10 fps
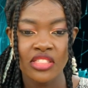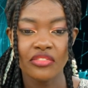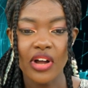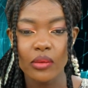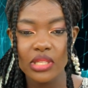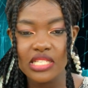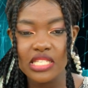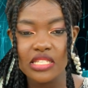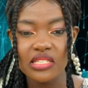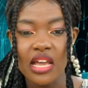The
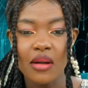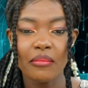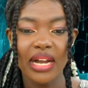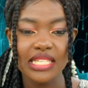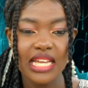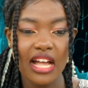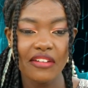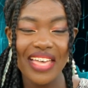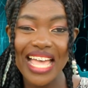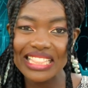violence might
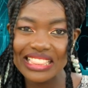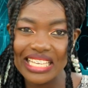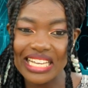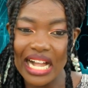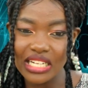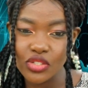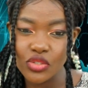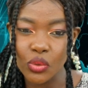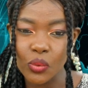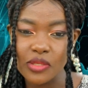have ethnic
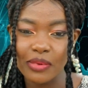undertones,